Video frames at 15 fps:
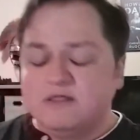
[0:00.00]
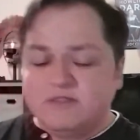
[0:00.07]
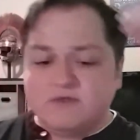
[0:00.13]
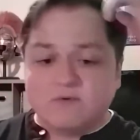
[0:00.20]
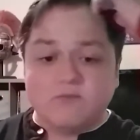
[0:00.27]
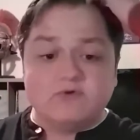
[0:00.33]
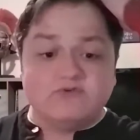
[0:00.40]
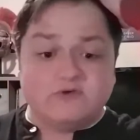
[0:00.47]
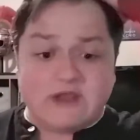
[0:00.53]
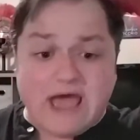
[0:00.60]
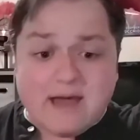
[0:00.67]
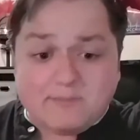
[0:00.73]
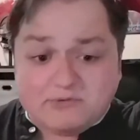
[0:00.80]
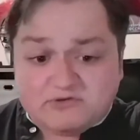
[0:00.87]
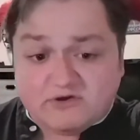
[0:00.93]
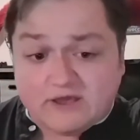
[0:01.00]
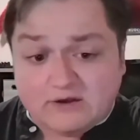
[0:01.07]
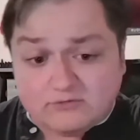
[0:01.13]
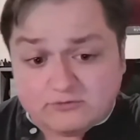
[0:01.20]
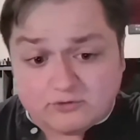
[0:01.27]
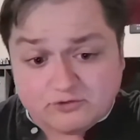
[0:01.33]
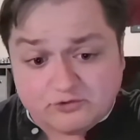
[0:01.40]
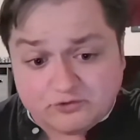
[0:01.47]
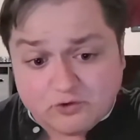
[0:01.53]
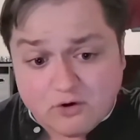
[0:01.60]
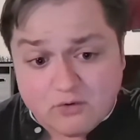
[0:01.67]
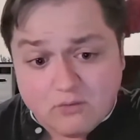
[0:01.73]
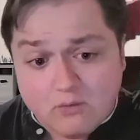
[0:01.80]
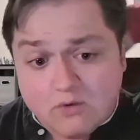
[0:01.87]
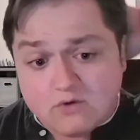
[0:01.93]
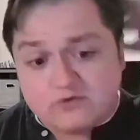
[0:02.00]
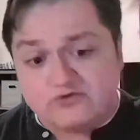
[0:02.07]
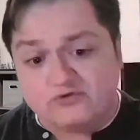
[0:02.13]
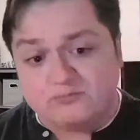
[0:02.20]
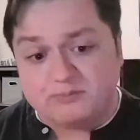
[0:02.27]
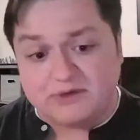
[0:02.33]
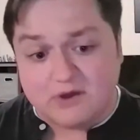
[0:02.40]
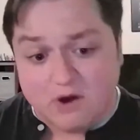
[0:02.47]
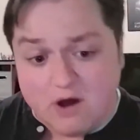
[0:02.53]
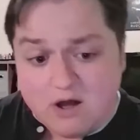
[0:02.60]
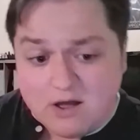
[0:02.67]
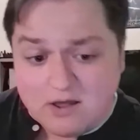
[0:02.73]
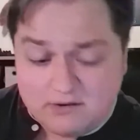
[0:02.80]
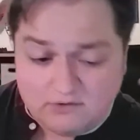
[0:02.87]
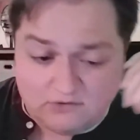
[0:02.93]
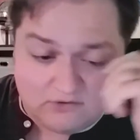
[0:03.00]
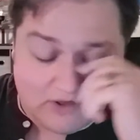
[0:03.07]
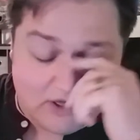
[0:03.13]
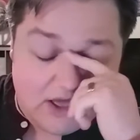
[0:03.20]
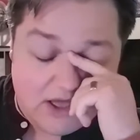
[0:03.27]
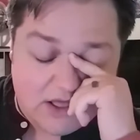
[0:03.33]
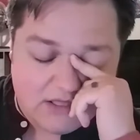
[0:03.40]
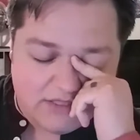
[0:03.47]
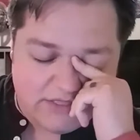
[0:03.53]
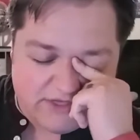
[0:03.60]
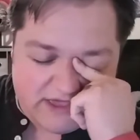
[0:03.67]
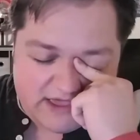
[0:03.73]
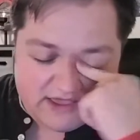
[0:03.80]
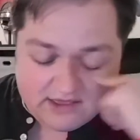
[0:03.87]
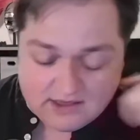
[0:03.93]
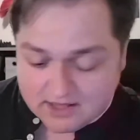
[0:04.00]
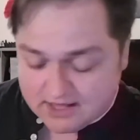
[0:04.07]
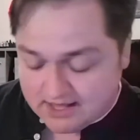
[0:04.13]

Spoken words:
there was an appetite for Star Wars beyond just